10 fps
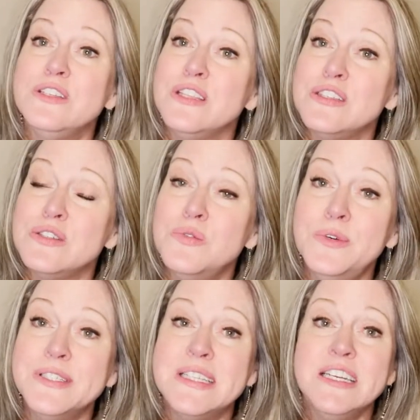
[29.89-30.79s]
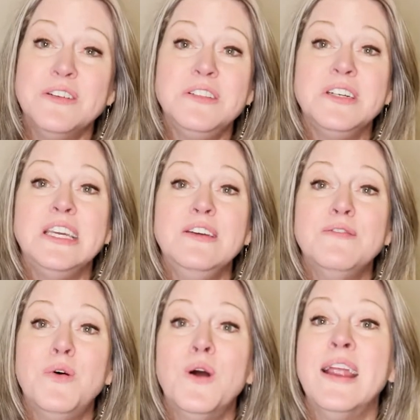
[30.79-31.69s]
the schools that you're looking
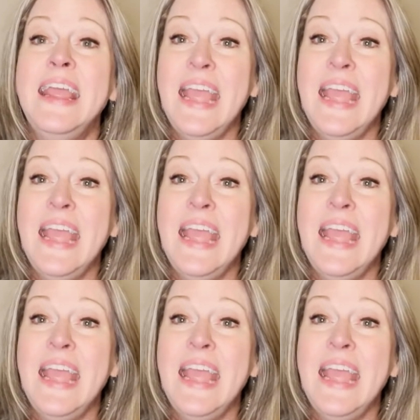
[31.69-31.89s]
for,